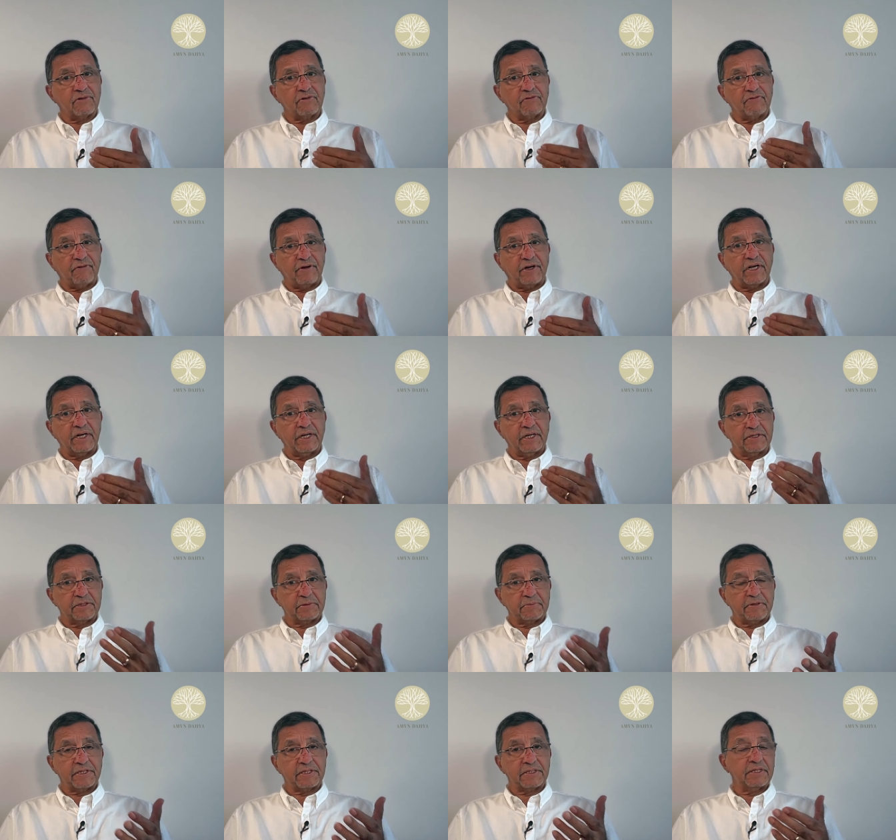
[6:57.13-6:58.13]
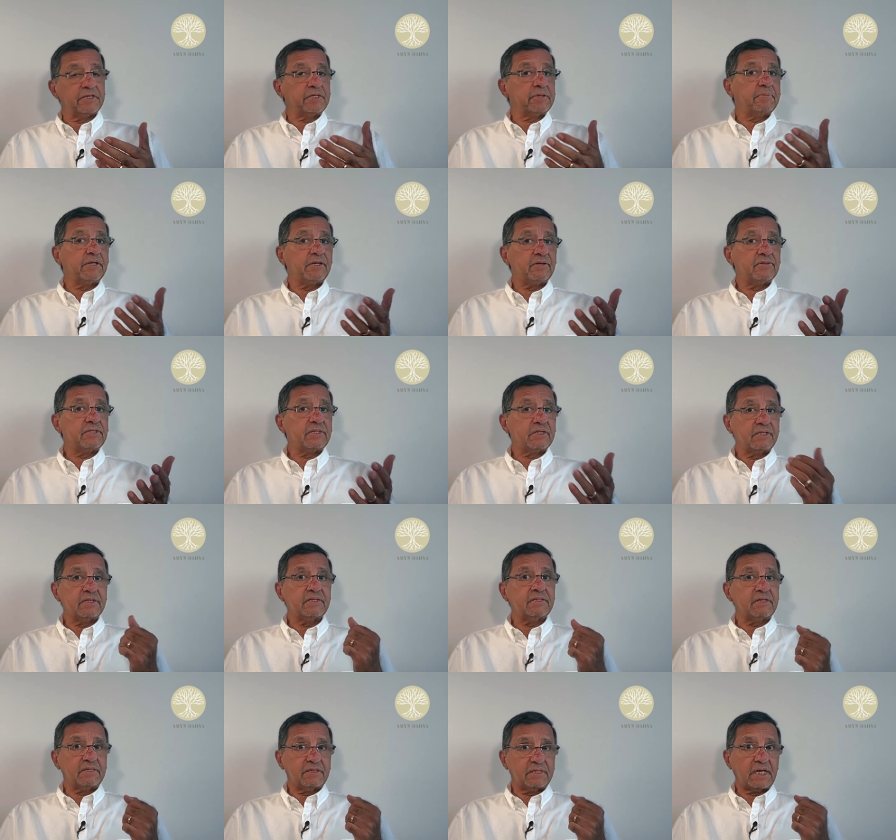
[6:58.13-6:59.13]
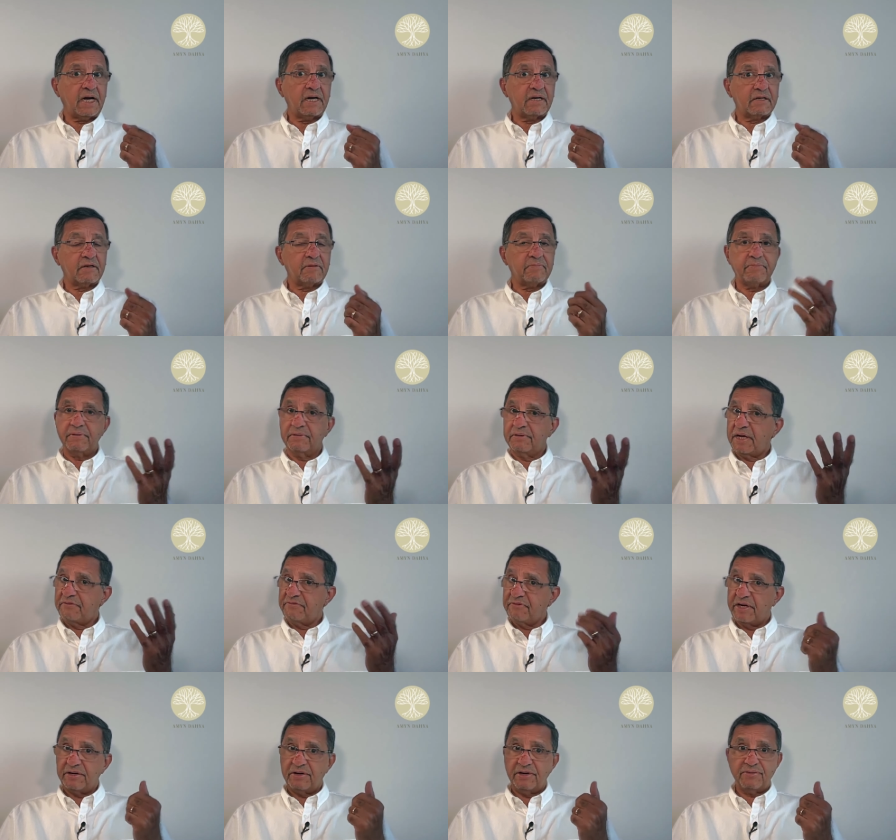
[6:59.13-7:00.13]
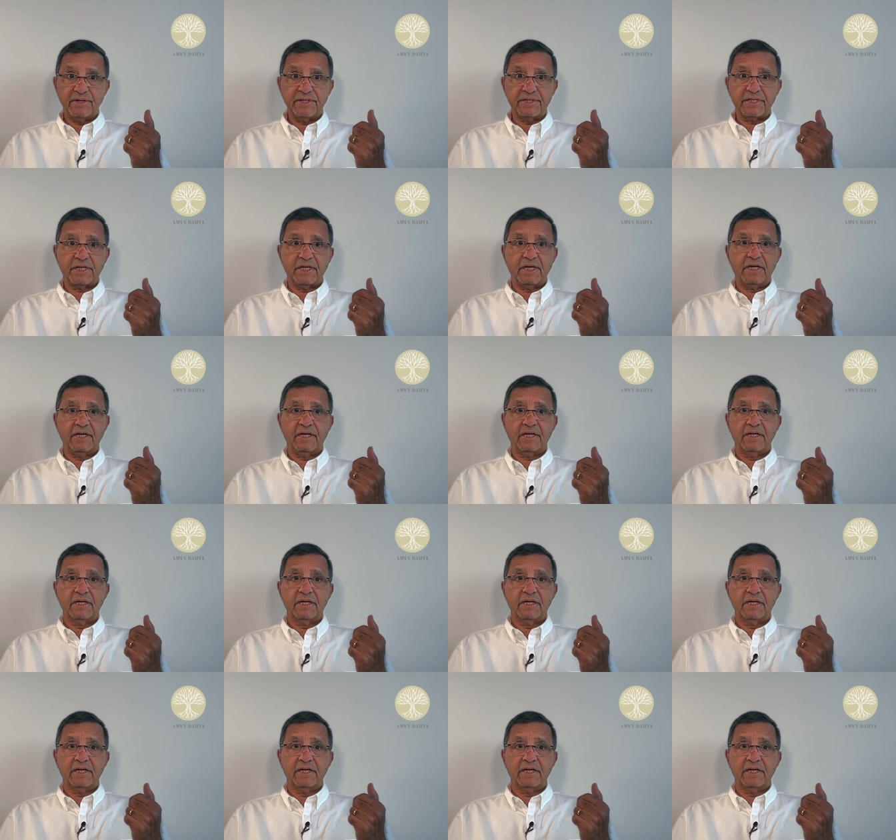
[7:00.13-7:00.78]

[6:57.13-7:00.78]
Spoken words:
to fund his business because it is a startup, very risky.